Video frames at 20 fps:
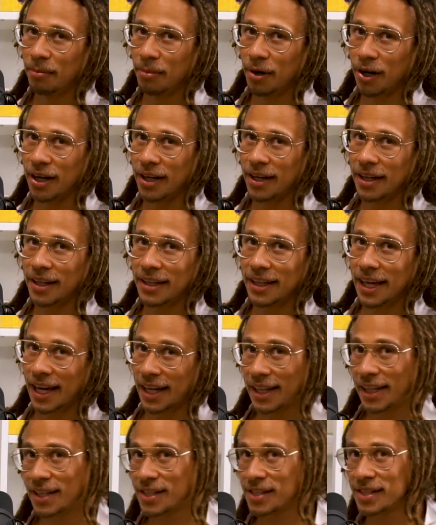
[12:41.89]
But
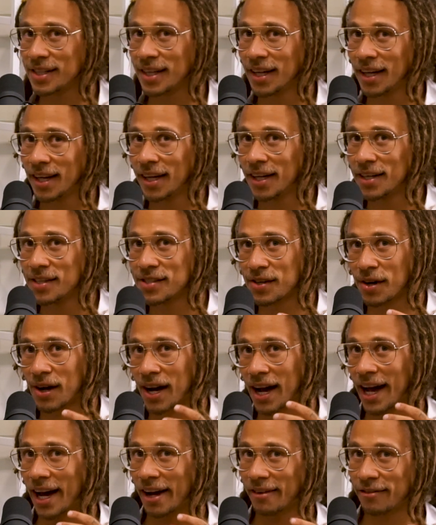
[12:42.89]
yeah, so
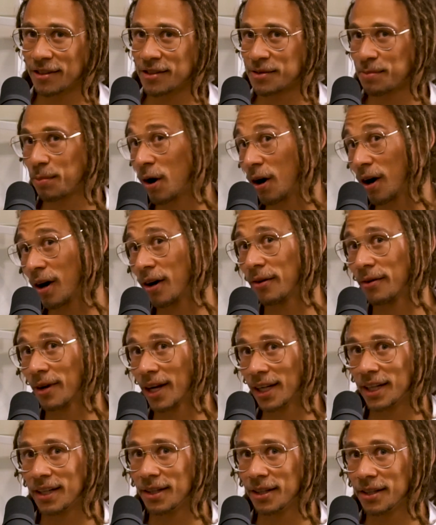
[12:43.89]
I have this part
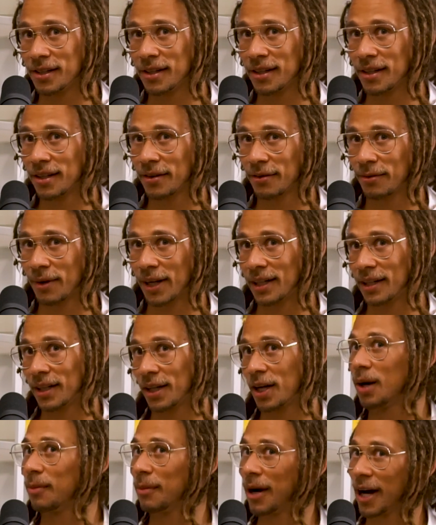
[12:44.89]
ready to
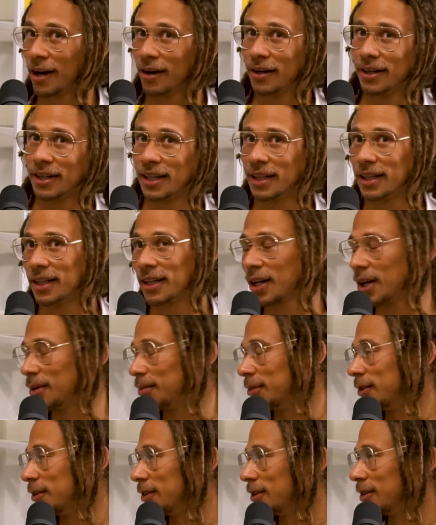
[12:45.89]
come out in a
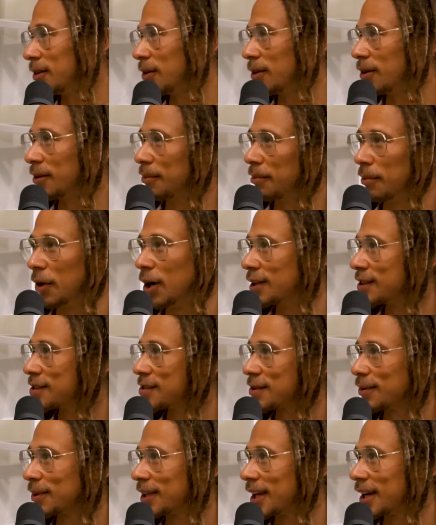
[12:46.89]
couple
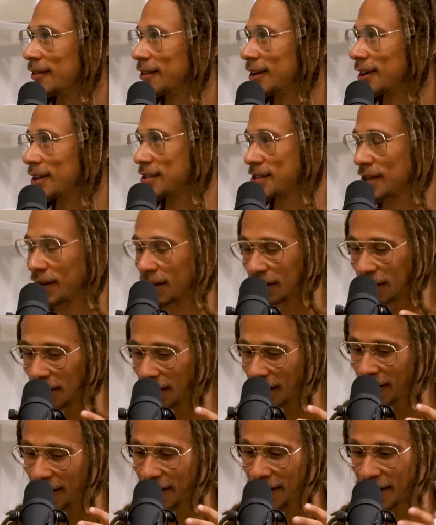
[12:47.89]
months or whatever. So
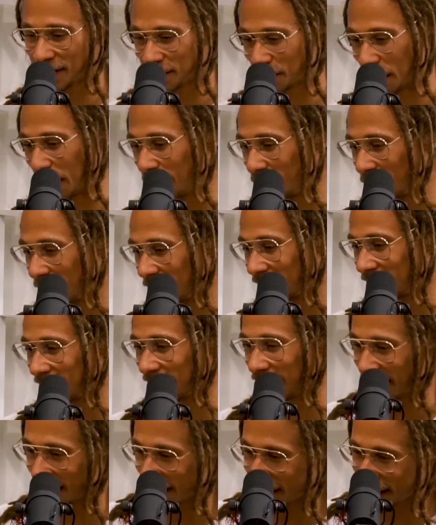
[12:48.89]
it's my
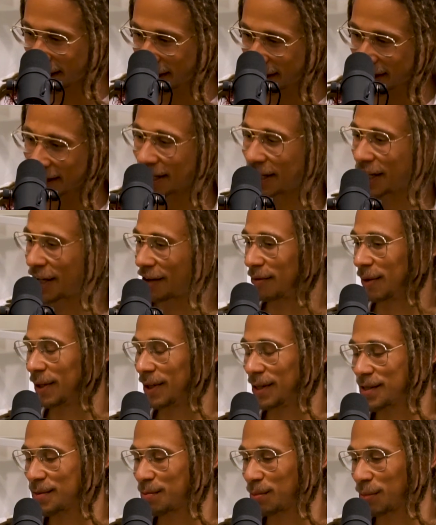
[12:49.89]
birthday, they give me
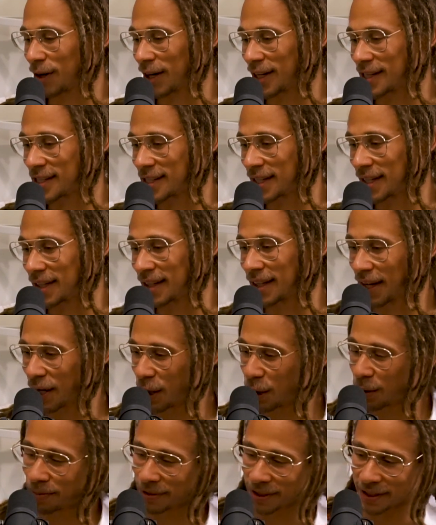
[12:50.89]
this present, they
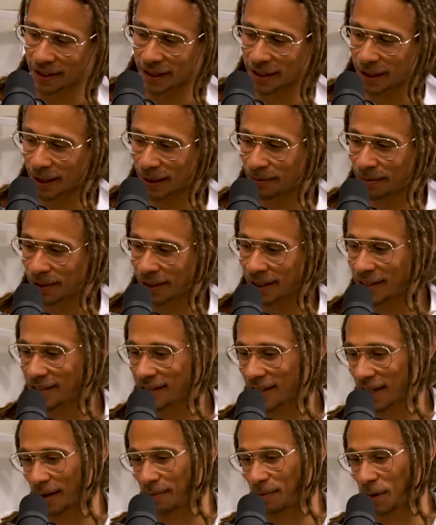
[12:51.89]
open it up, and
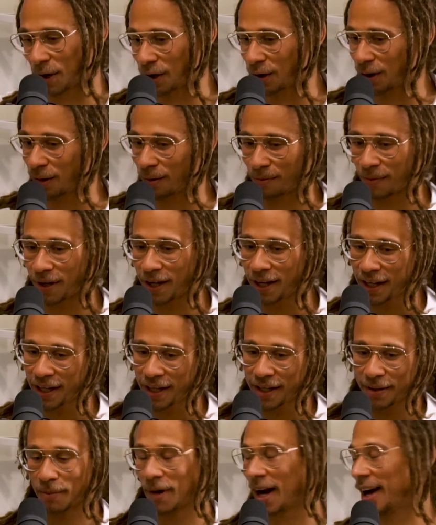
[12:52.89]
it's like, boom,
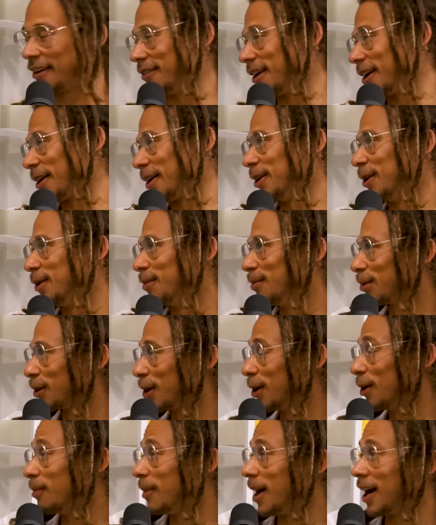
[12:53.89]
my very own
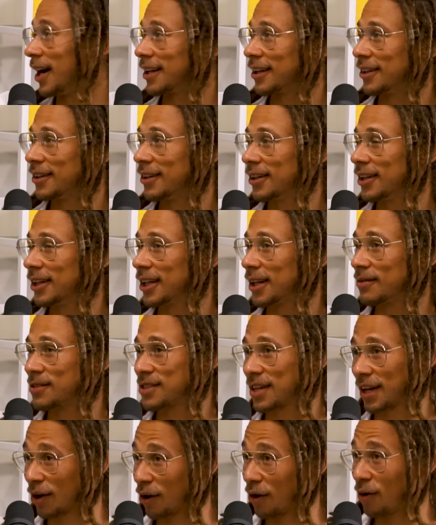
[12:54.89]
pro motto. And I'm
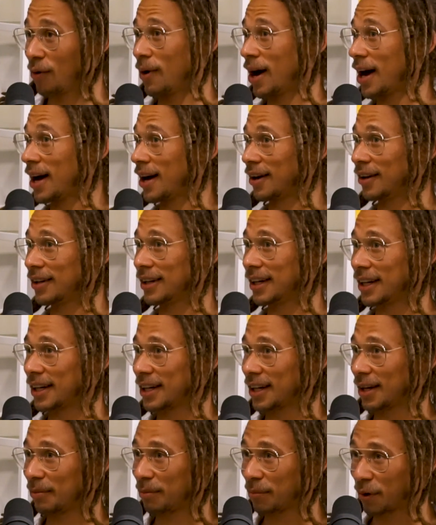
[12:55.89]
just like, oh wow,
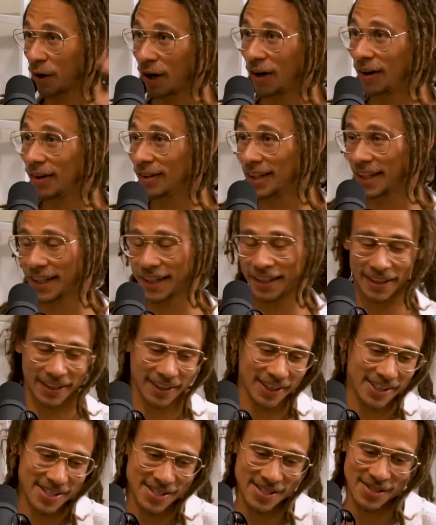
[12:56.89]
like, I'm pro, like,
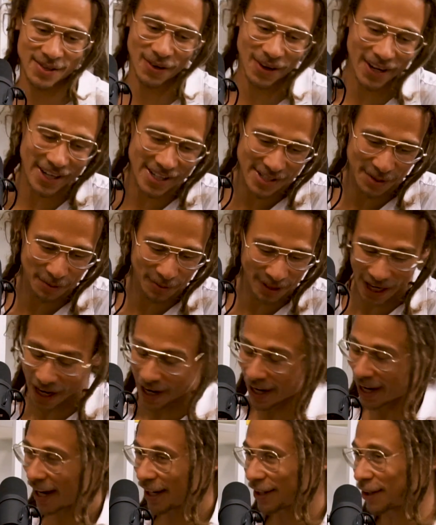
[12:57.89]
this is crazy. But
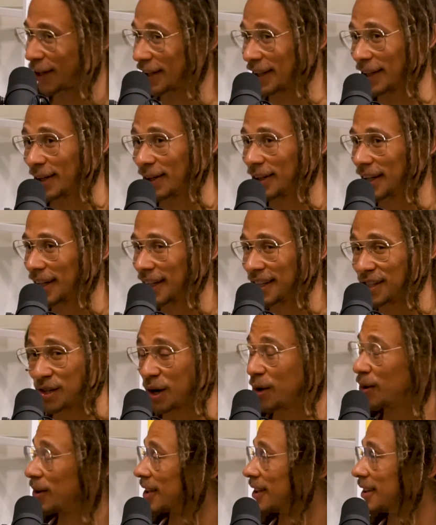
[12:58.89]
I thought they were, like,
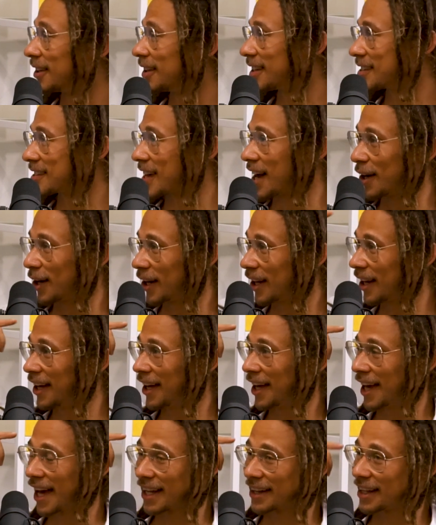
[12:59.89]
joking because I
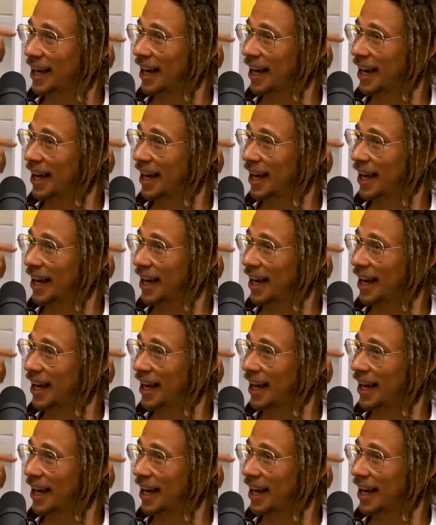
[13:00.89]
had